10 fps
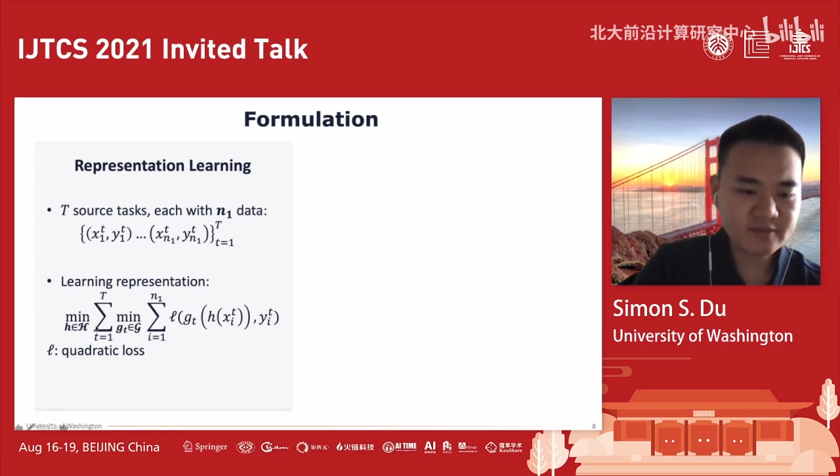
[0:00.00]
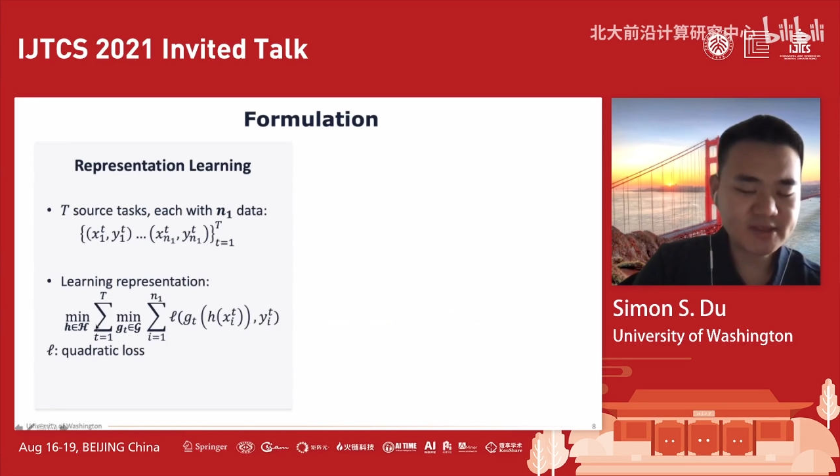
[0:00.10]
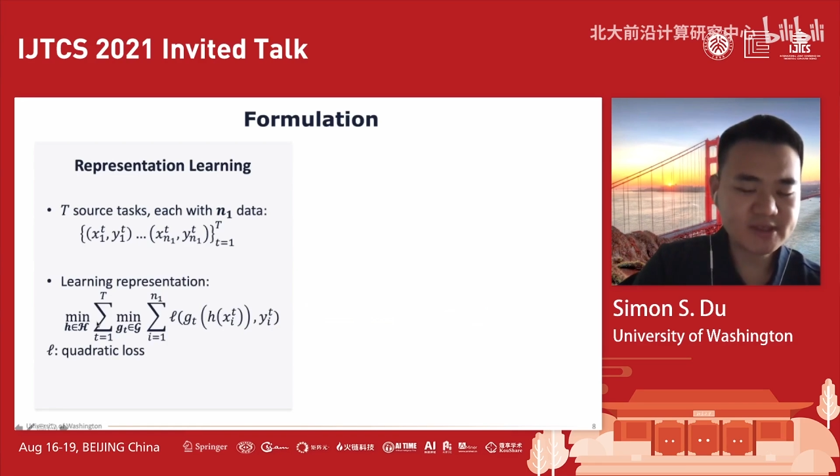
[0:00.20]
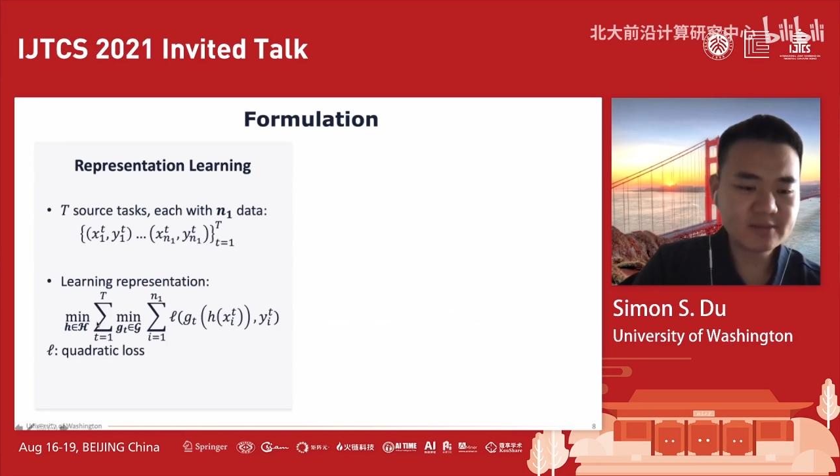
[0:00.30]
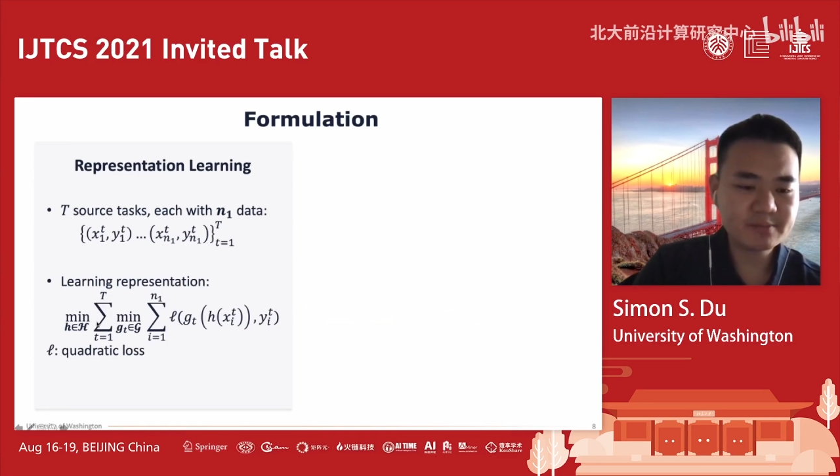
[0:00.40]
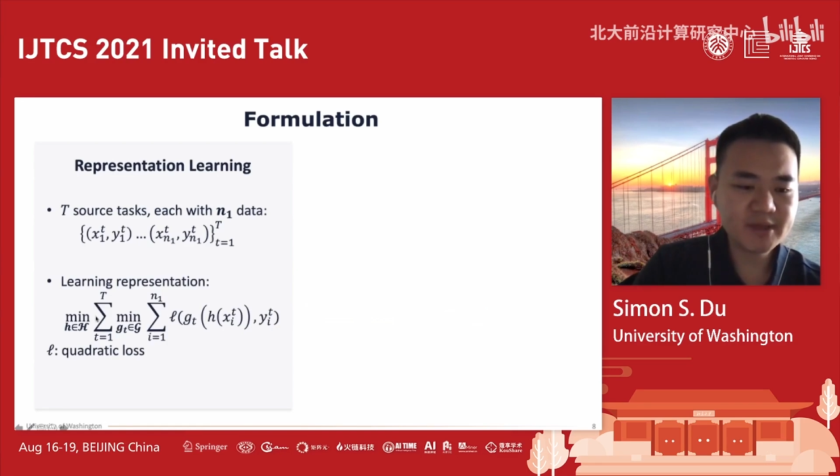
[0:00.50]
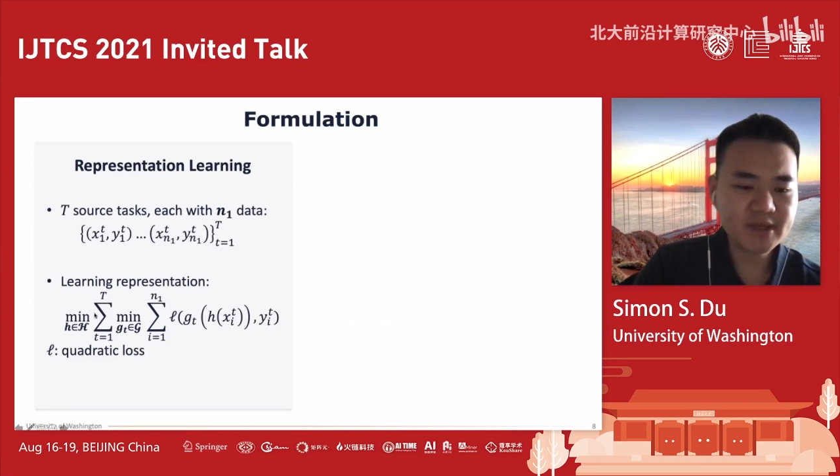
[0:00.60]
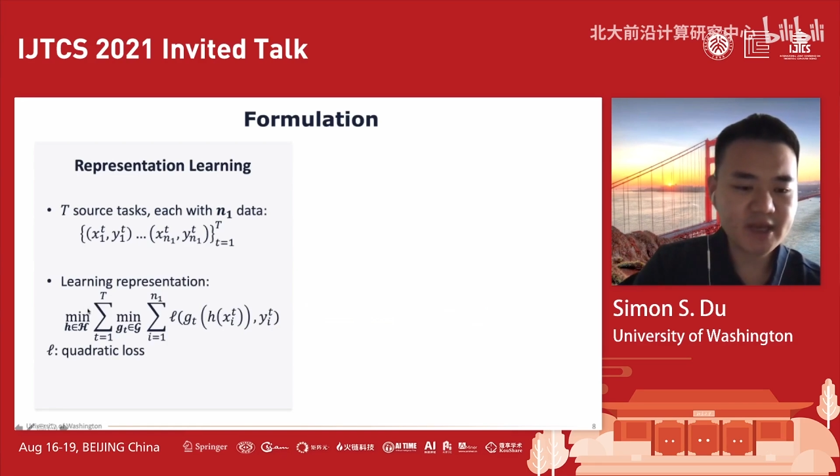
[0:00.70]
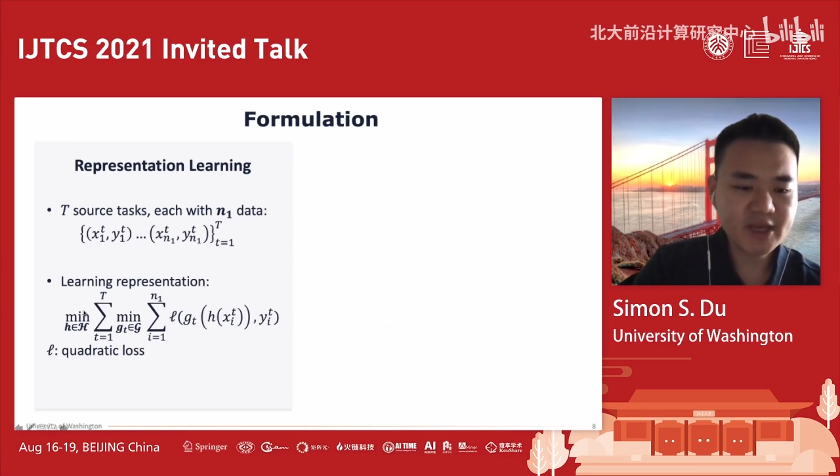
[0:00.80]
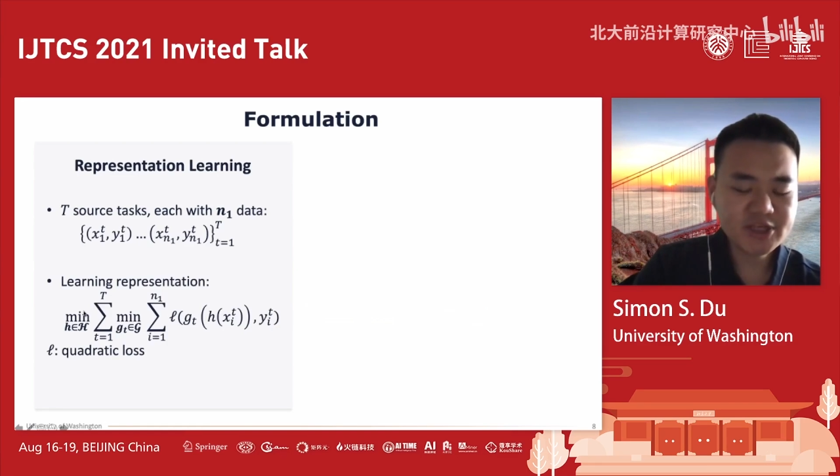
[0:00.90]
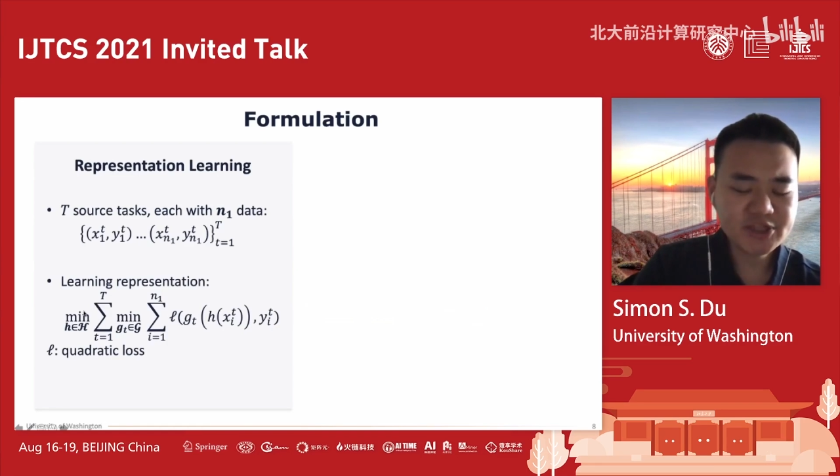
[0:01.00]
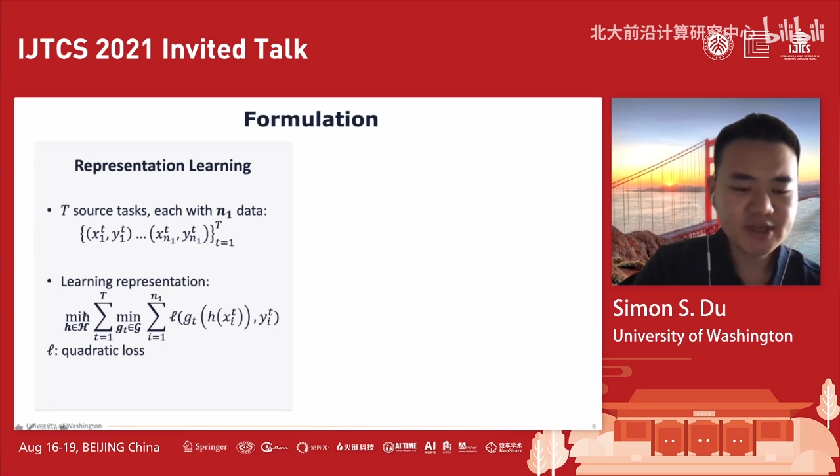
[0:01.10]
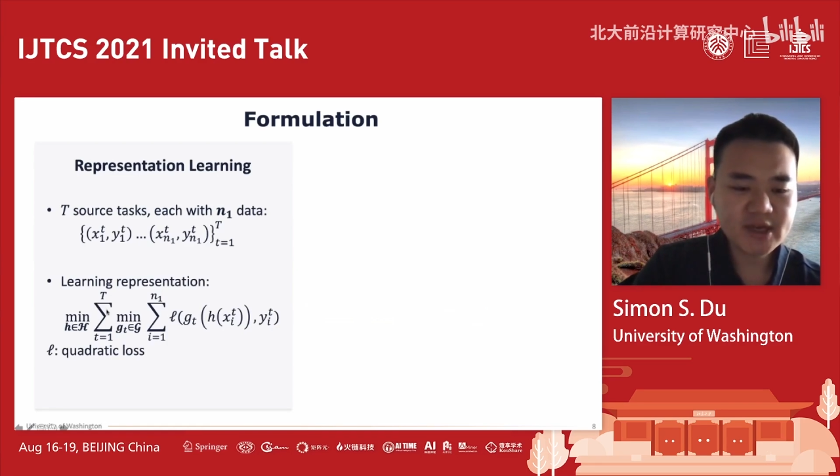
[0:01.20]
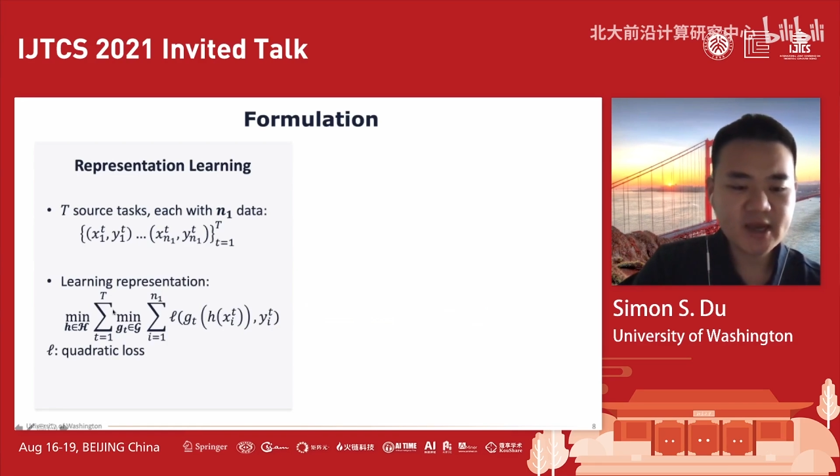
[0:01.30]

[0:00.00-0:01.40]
based in big H.